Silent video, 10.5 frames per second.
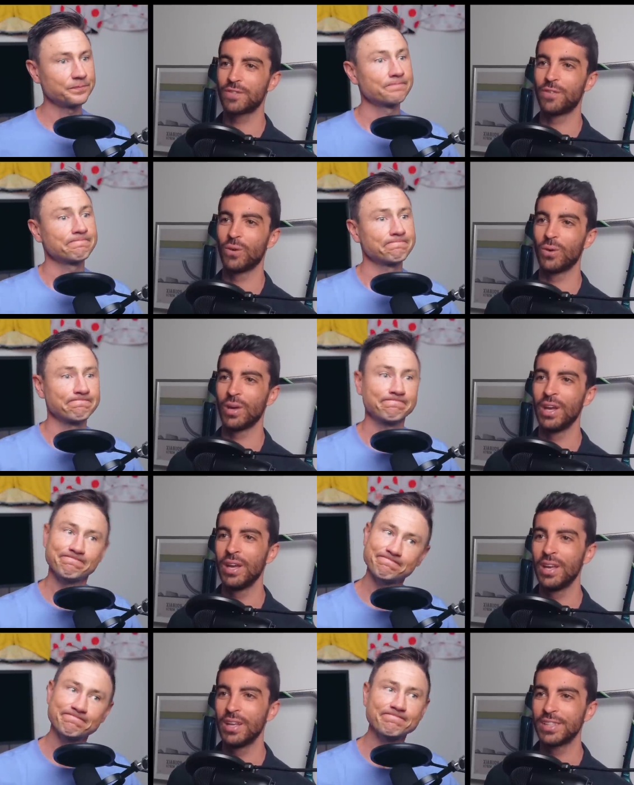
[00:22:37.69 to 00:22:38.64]
Speaker 1: for
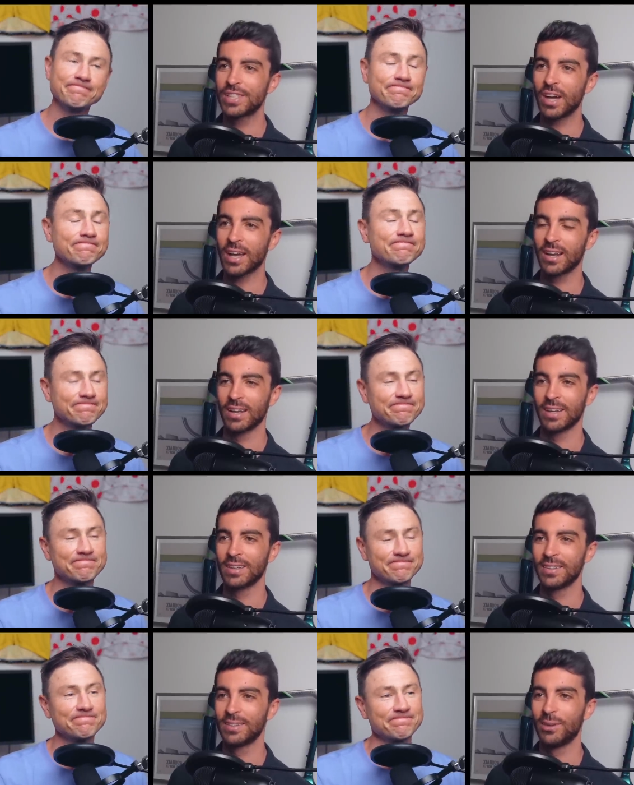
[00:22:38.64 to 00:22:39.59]
cycling.
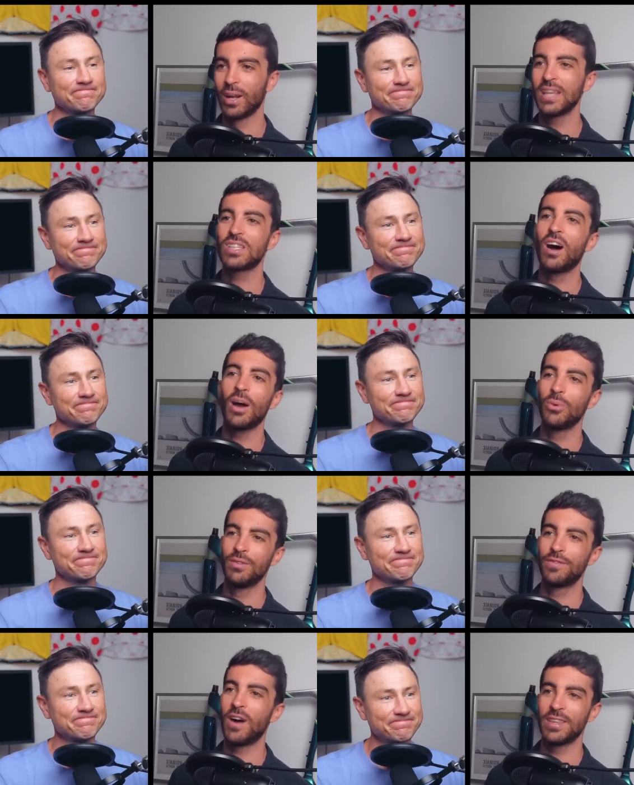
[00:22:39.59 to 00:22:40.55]
Or at least I
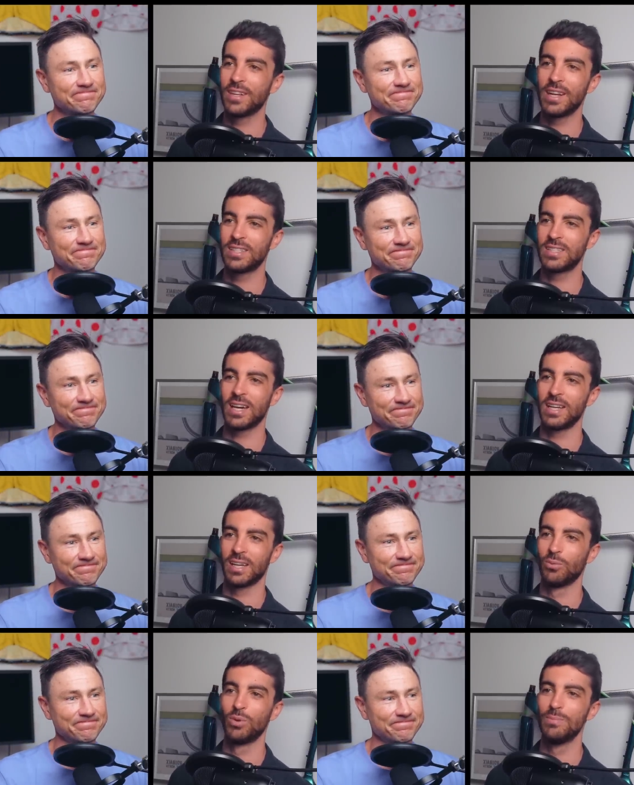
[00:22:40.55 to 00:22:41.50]
wouldn't find it
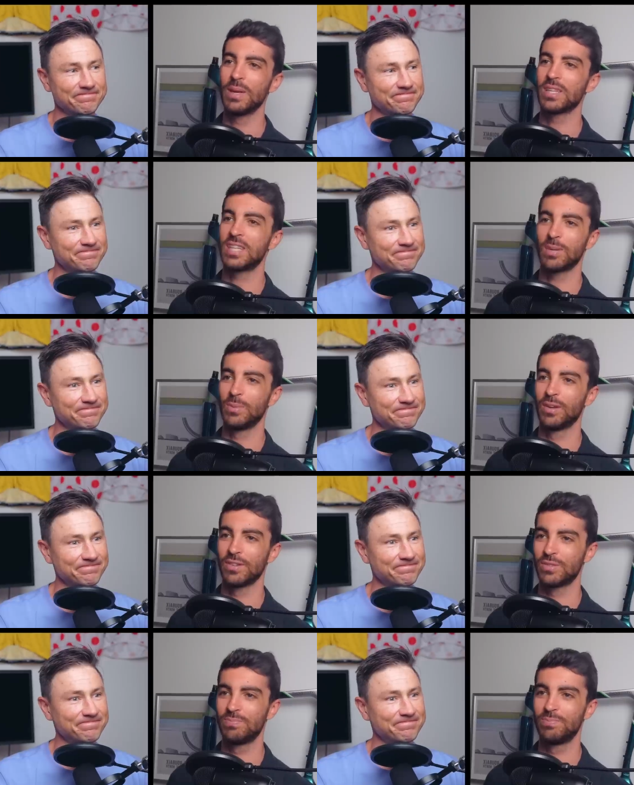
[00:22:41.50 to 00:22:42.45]
entertaining. It wouldn't be a segment of a
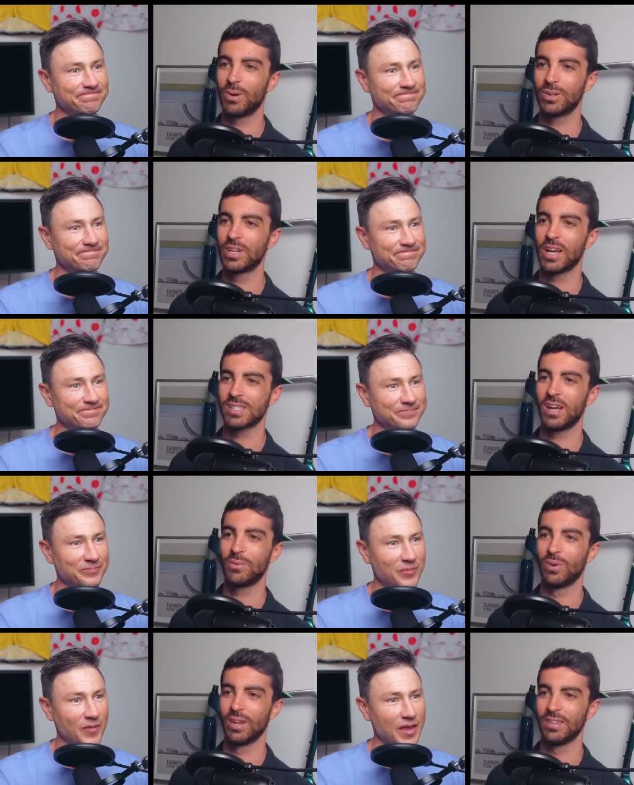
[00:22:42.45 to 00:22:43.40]
podcast
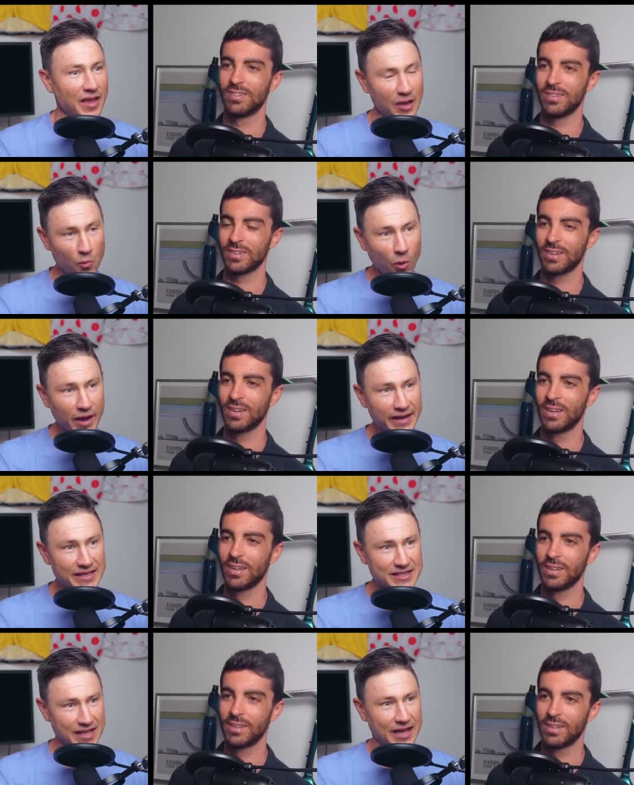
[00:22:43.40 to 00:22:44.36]
I'd want to listen
Speaker 2: and to. And why
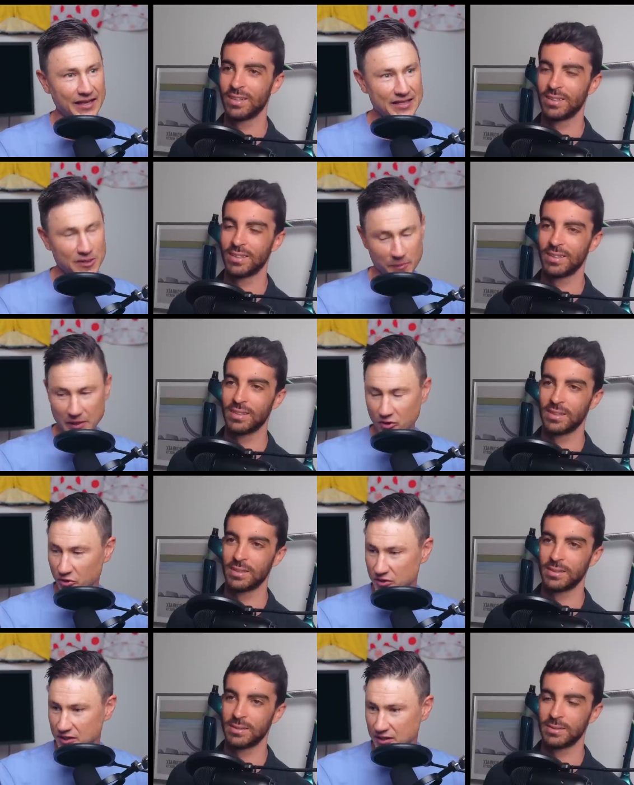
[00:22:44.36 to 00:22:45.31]
is that? Is it
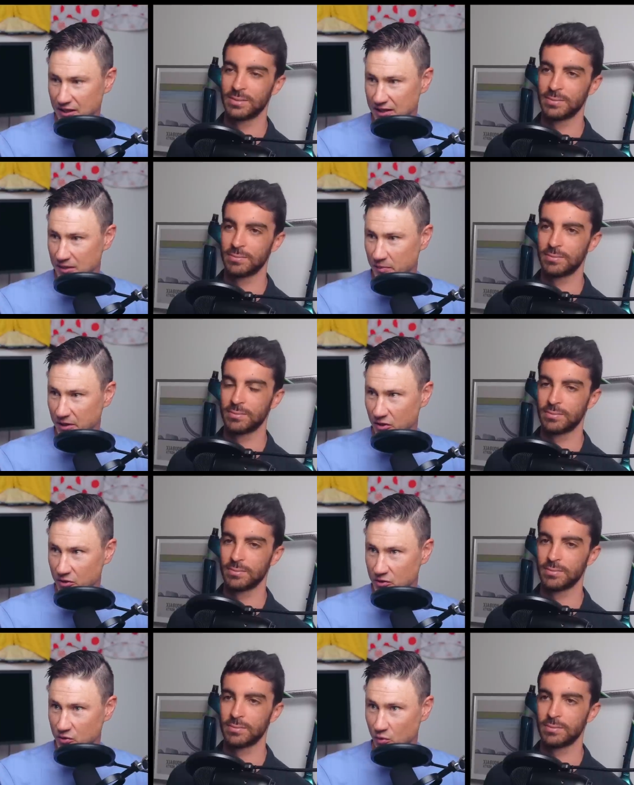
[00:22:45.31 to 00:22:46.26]
because is it
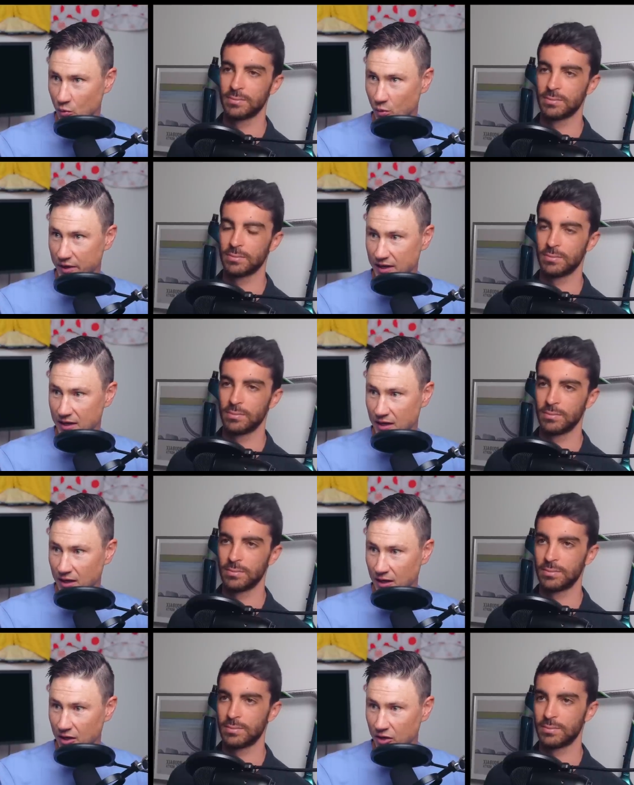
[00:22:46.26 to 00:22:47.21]
because we
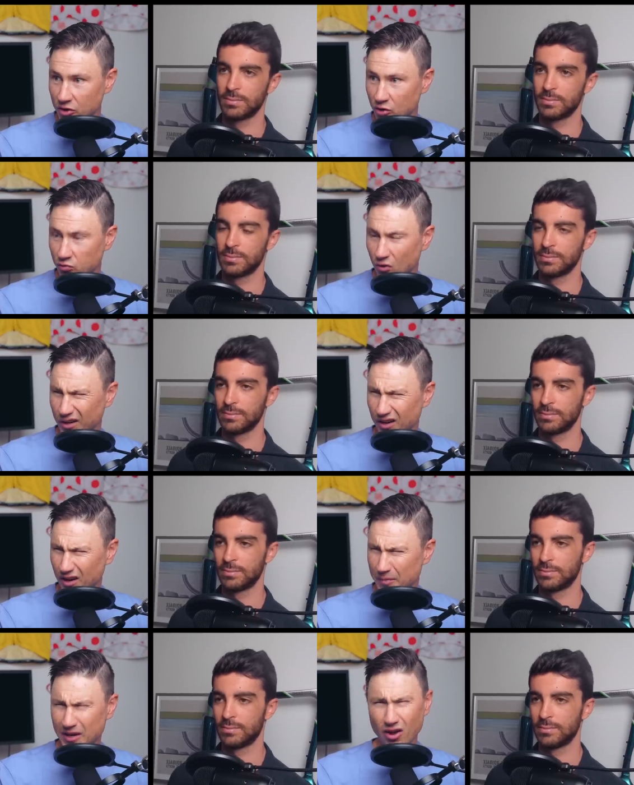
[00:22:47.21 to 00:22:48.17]
the
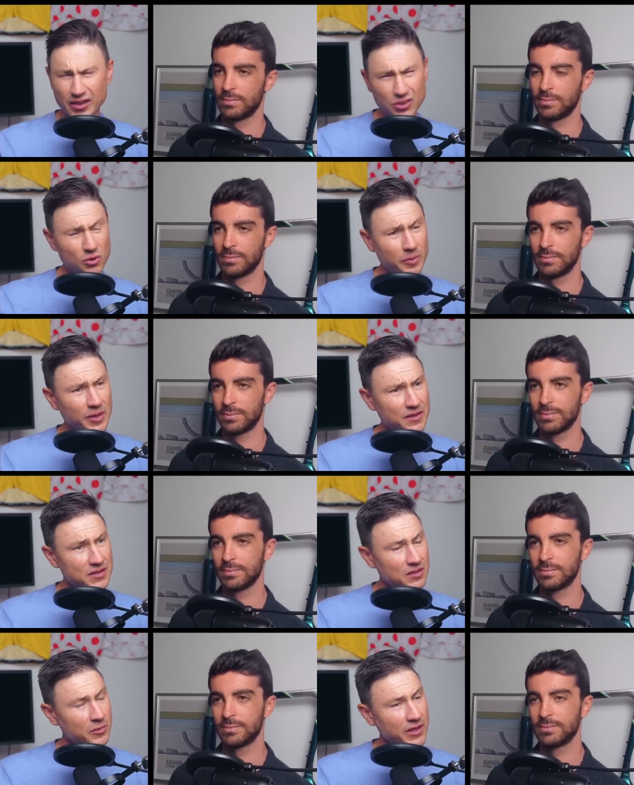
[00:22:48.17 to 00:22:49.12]
I mean, I thought about
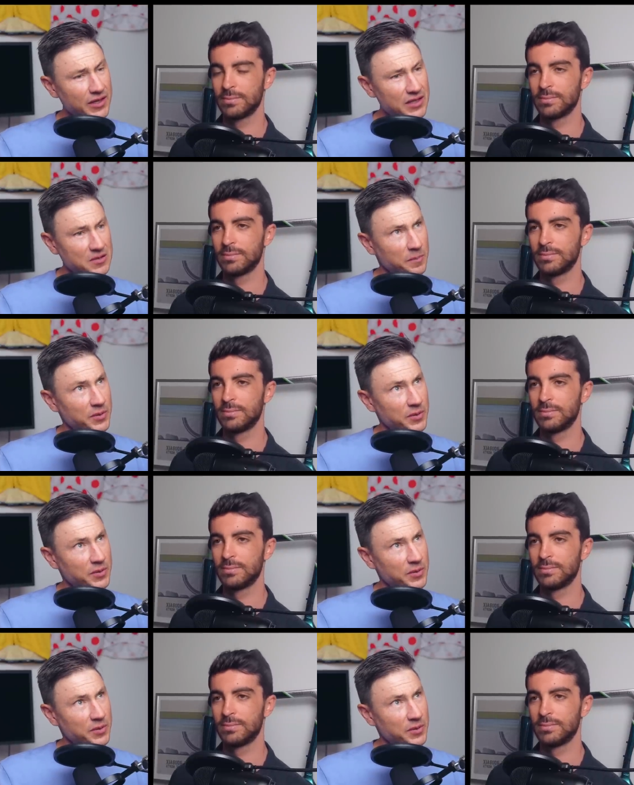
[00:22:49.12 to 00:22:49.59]
this and I'm like, is it